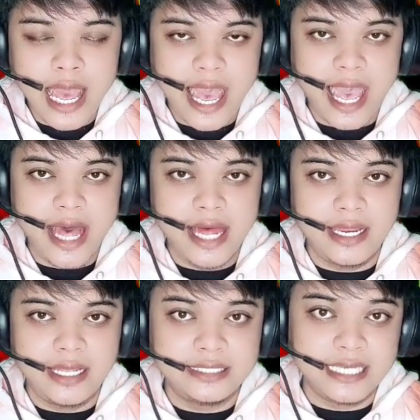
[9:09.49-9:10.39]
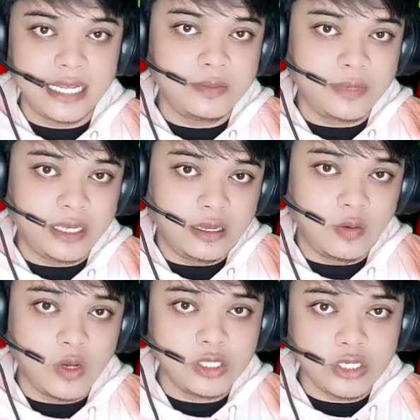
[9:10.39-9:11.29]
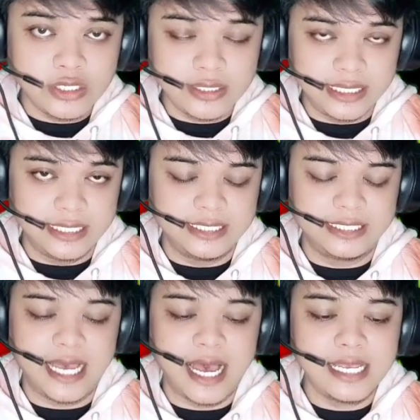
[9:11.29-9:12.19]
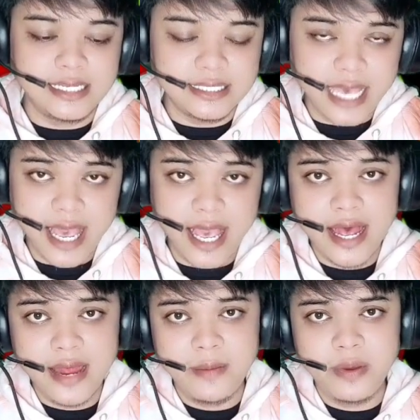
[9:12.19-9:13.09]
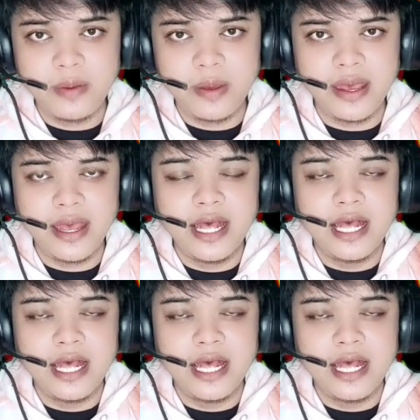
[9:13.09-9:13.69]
and tell me what do you think guys and maybe